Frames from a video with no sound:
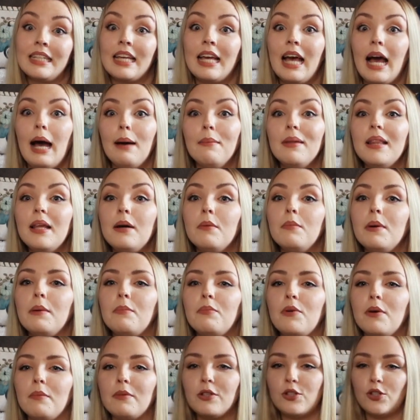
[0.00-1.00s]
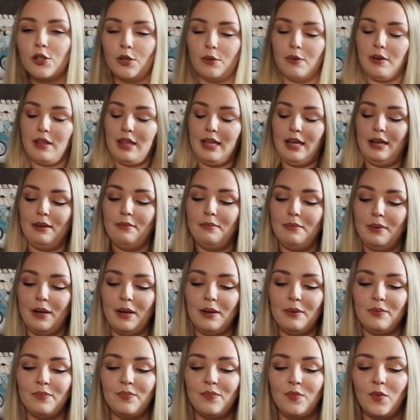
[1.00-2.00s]
I'm a little bit premature with it,
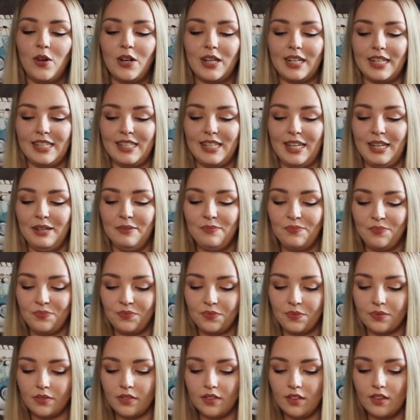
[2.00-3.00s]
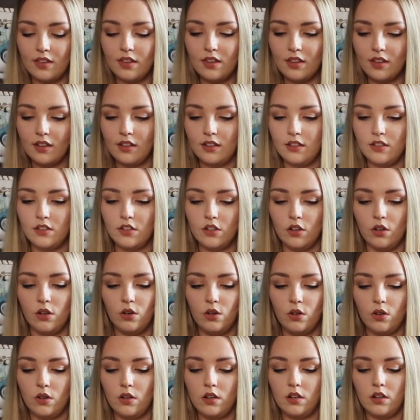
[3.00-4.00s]
but what can I say?
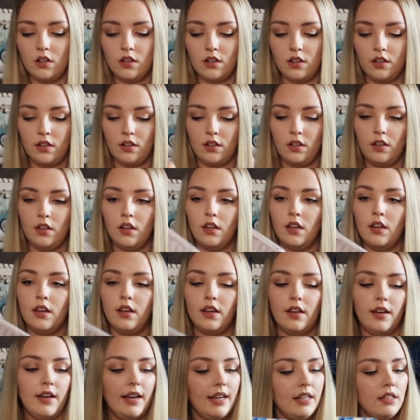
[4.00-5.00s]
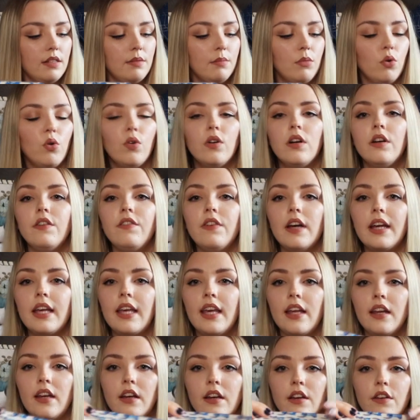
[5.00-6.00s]
So it's more of a
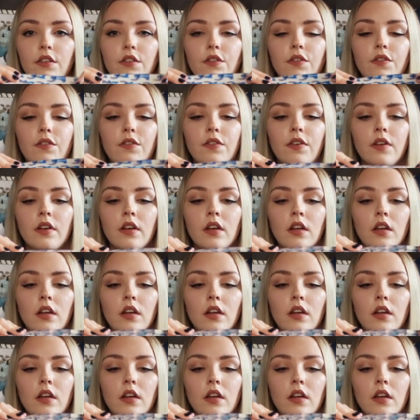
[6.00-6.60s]
kind of,